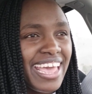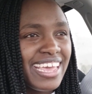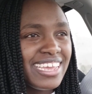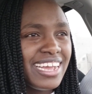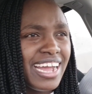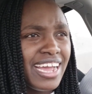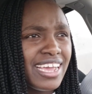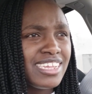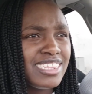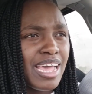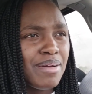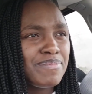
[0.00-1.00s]
Hey guys,
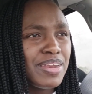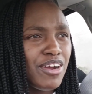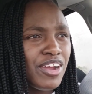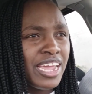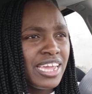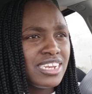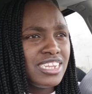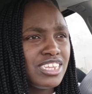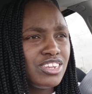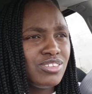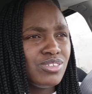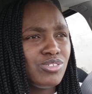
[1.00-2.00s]
I'm now
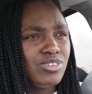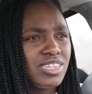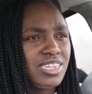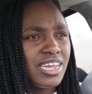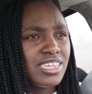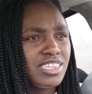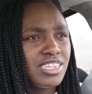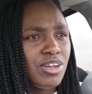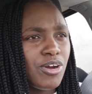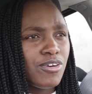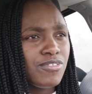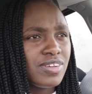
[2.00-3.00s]
heading to USCIS
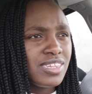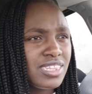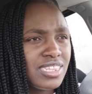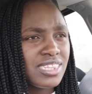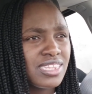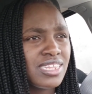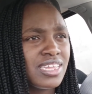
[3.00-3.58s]
office